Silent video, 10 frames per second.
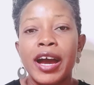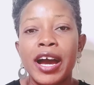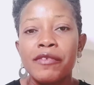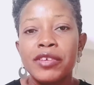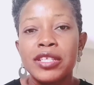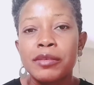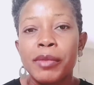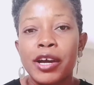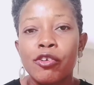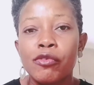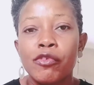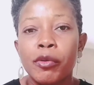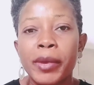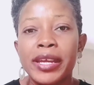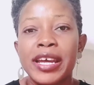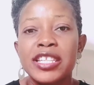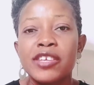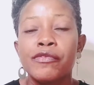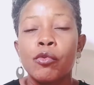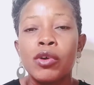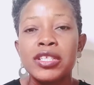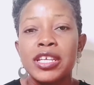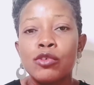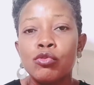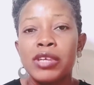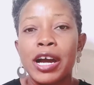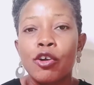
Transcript: have it in back of your mind that if you want a good